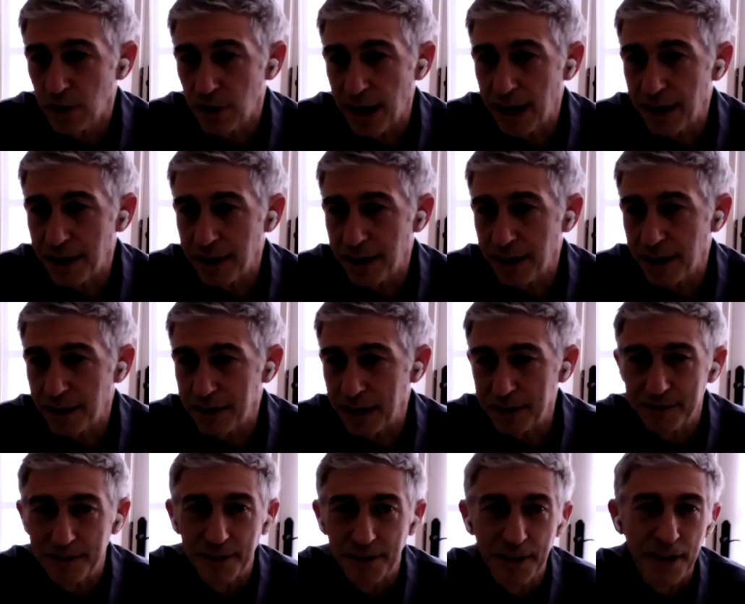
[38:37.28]
look, I,
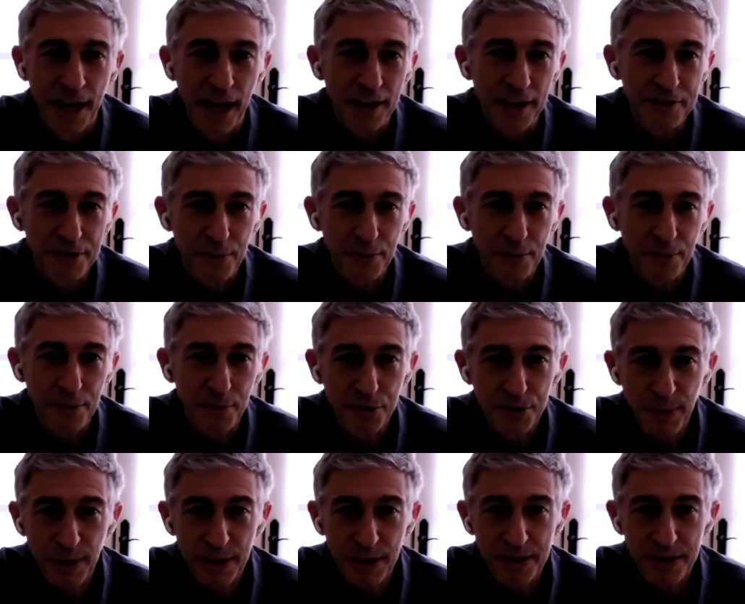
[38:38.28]
as someone
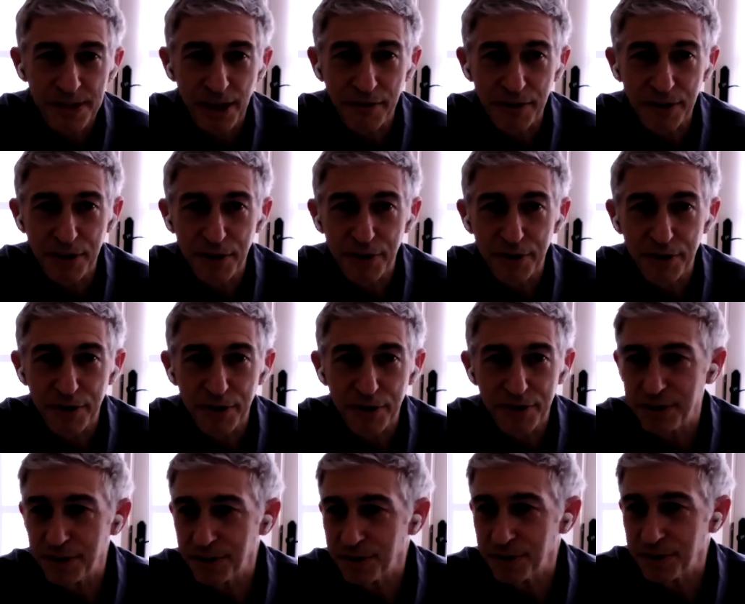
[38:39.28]
who spent seven
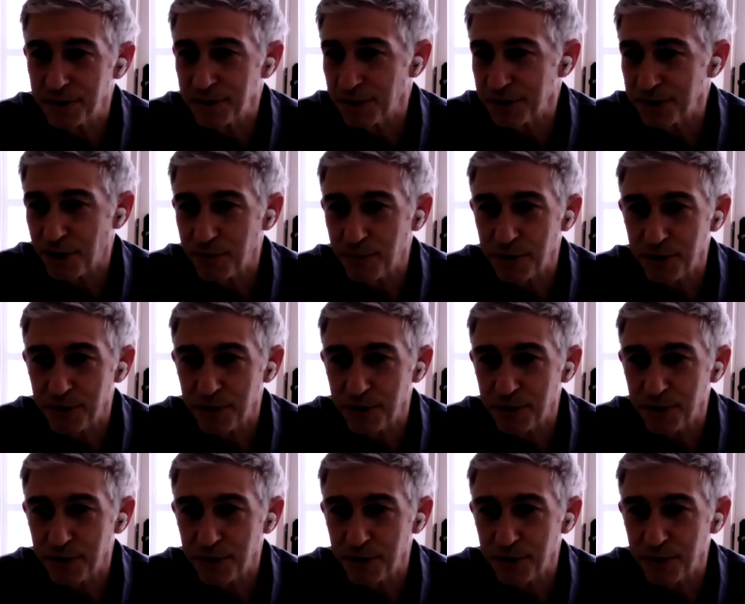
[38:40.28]
years in the U.S.